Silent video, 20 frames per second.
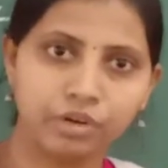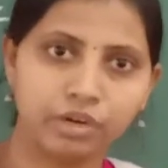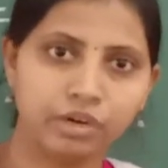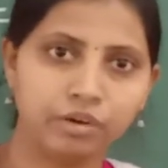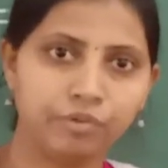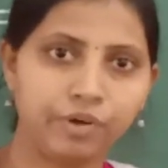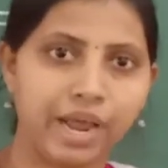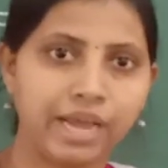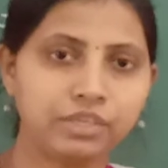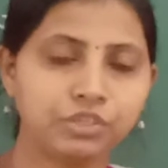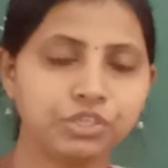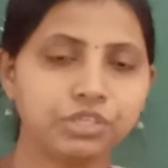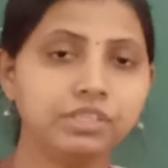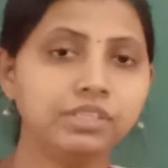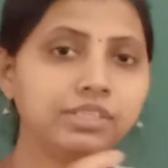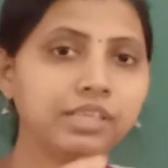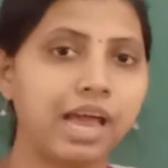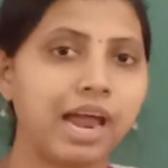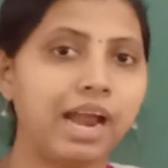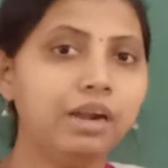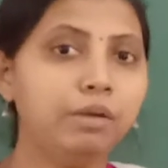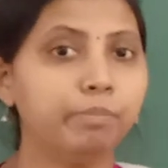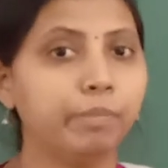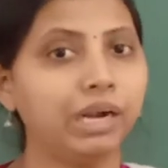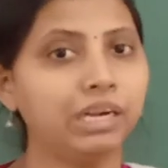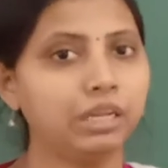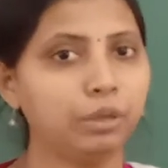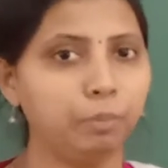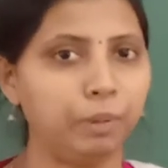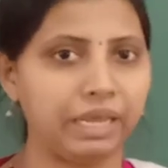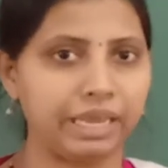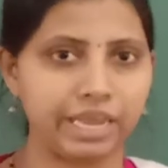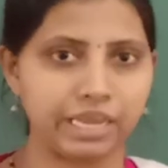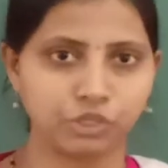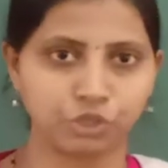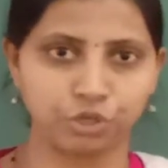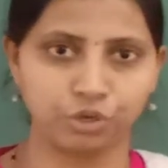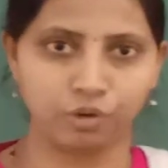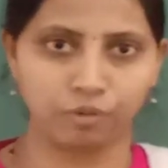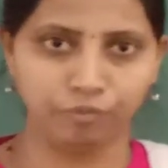fractions and
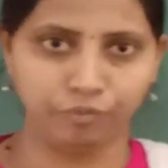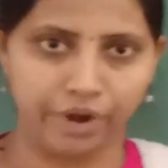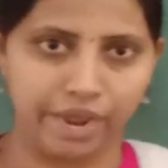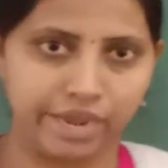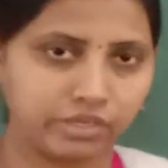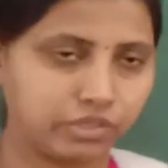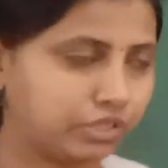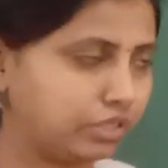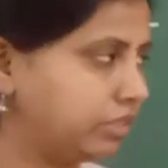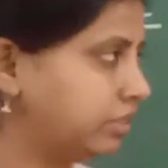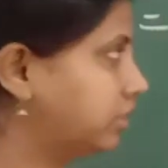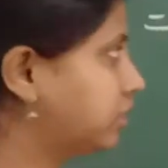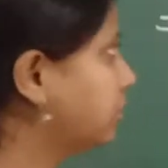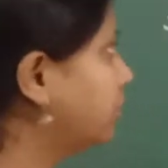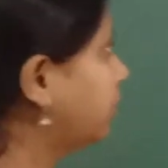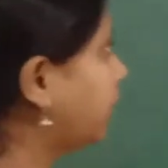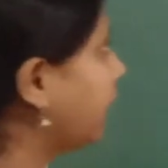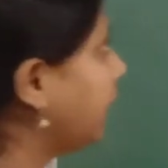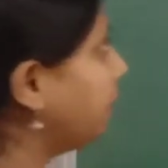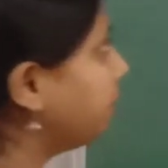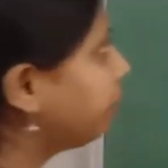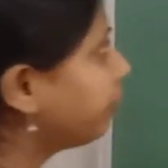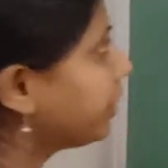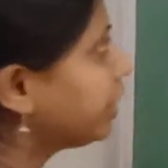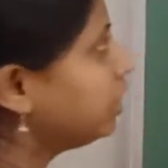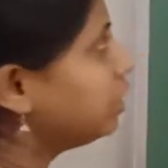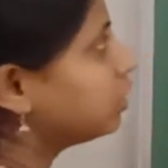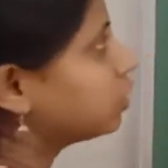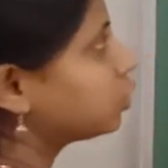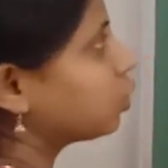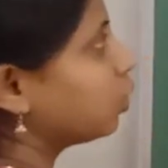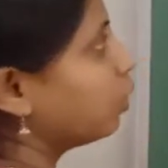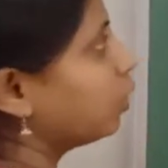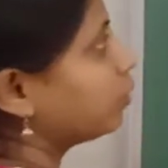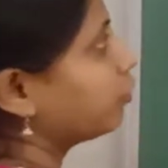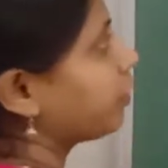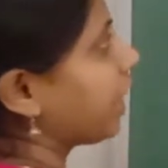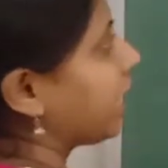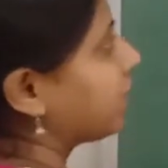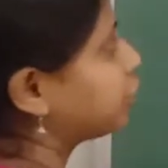multiplication of fractions. Okay.
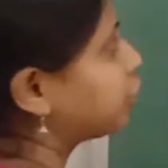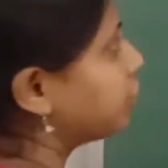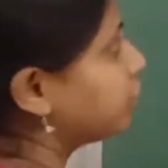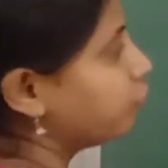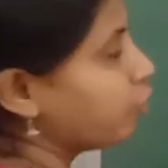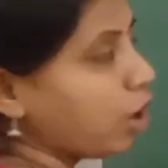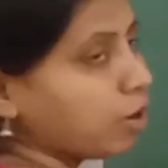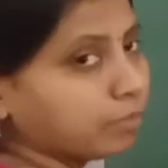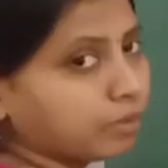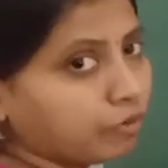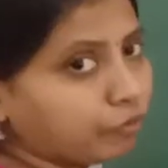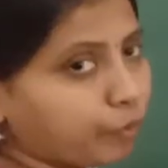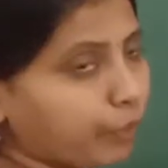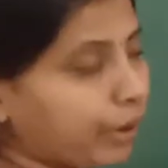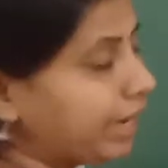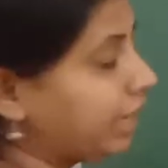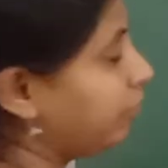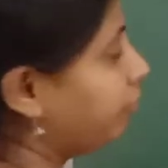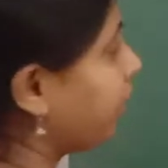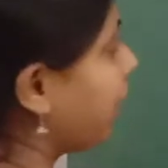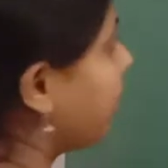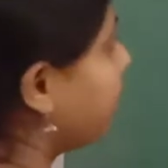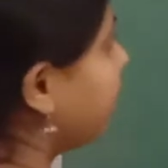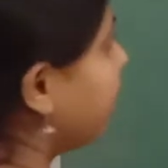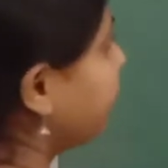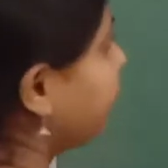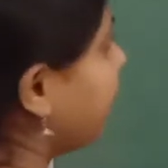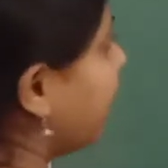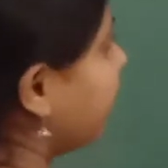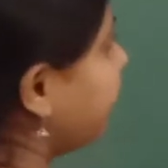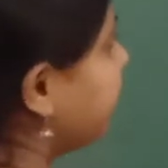So fraction form of 25 by 5